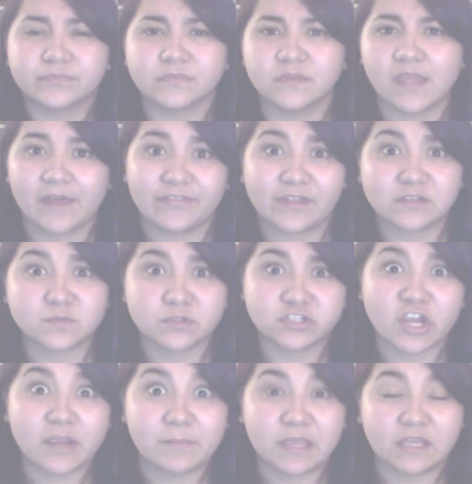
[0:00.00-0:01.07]
Yeah, that's where
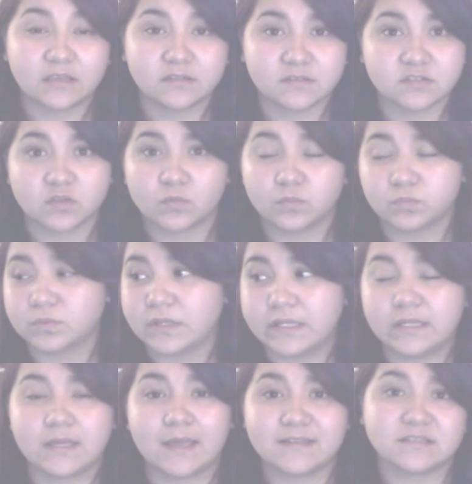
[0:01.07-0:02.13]
Jaime is, so
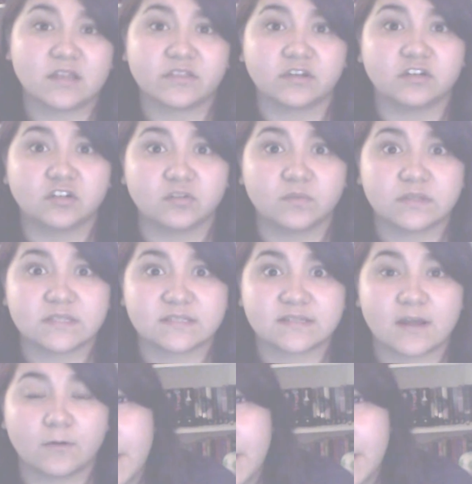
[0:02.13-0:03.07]
he has nothing to do with this now.